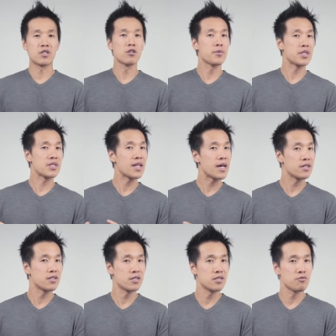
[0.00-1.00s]
a little bit
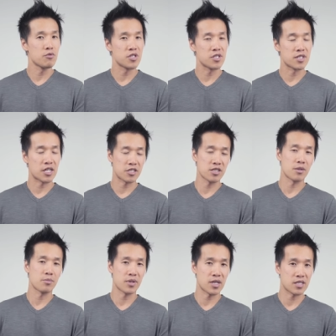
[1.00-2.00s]
lighter, which is actually a
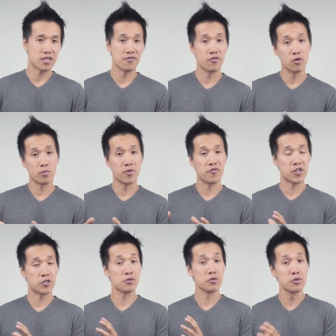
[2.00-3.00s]
plus for
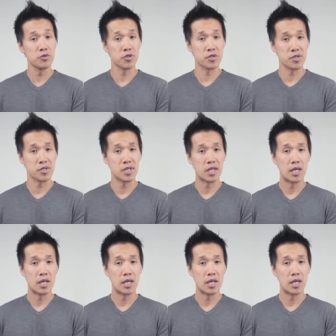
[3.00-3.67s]
professional users.